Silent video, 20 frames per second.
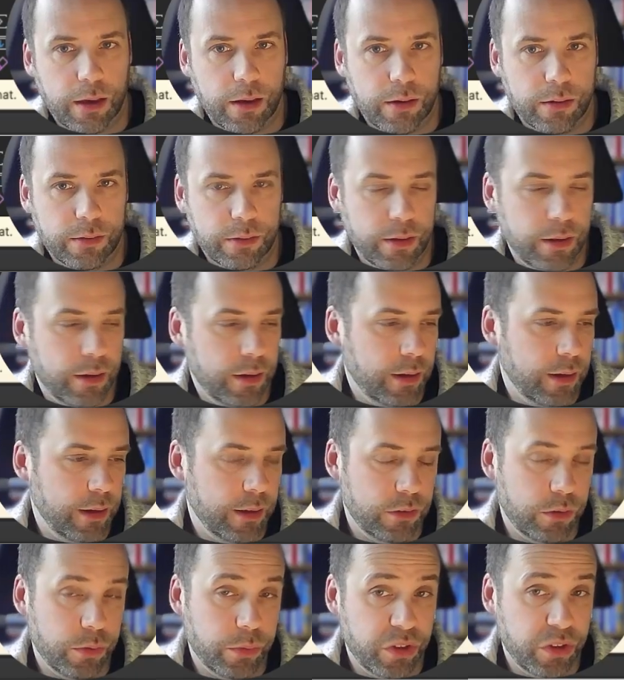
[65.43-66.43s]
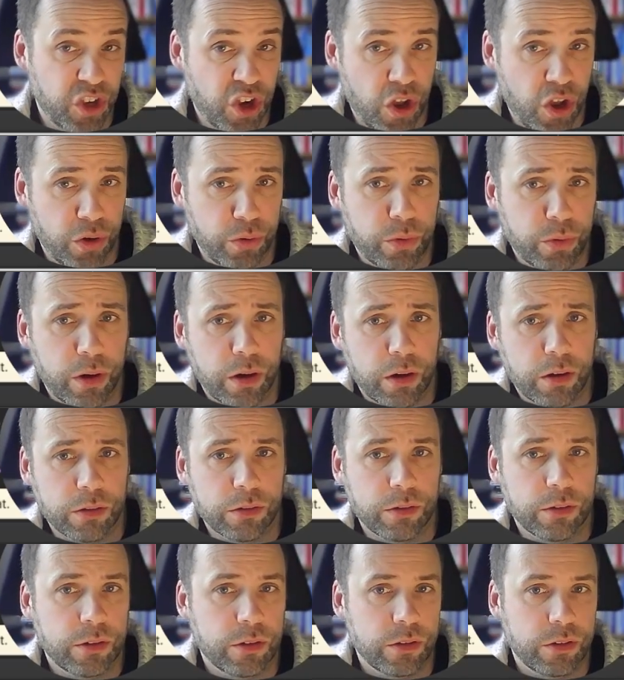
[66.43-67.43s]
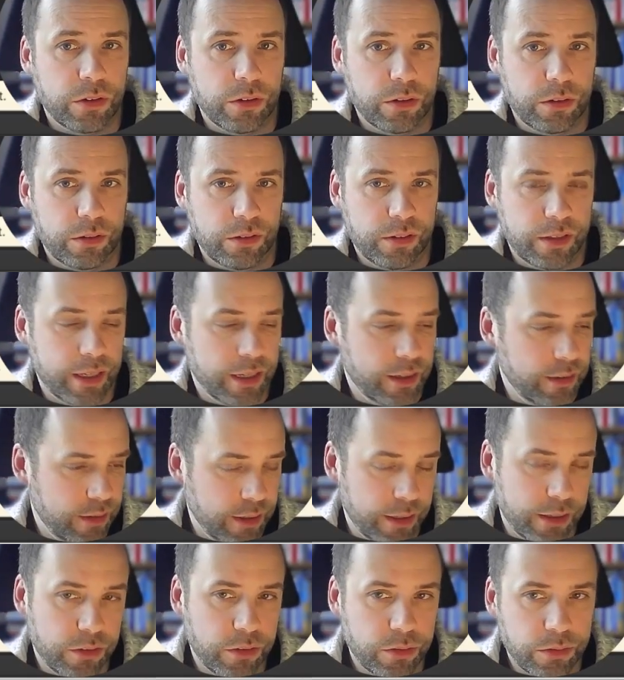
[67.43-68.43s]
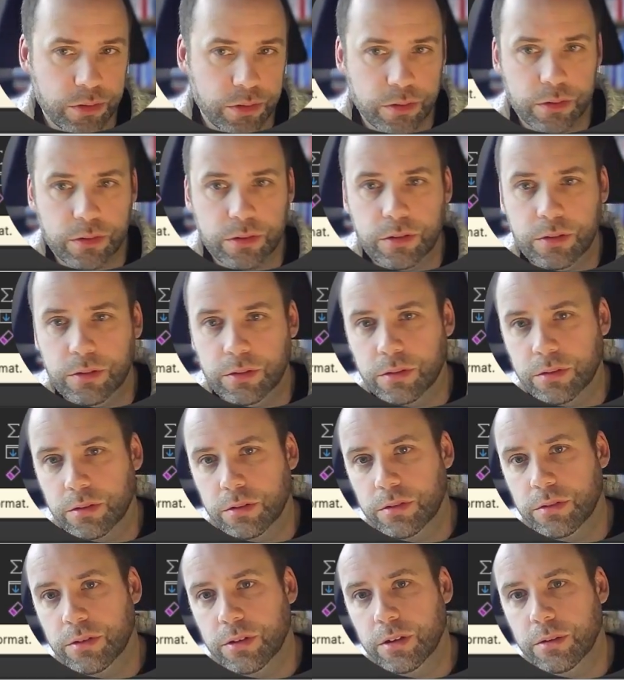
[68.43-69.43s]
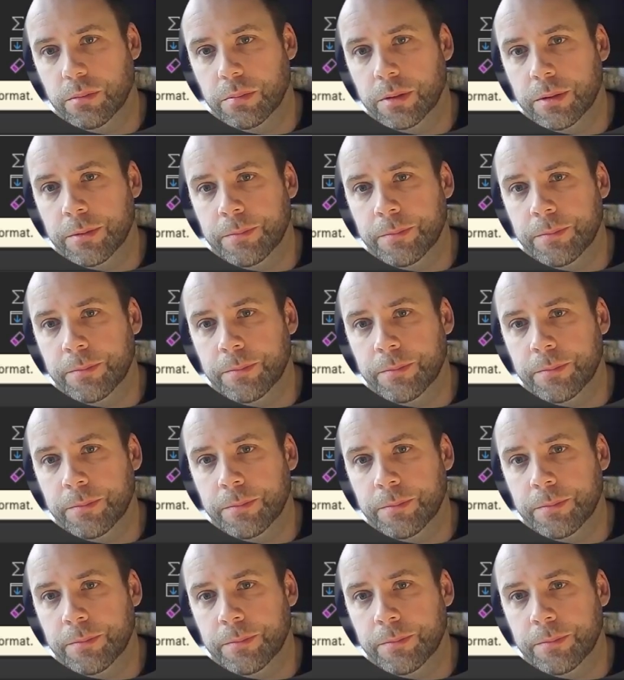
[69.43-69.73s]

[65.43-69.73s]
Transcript: on into a no on D&D do not disturb.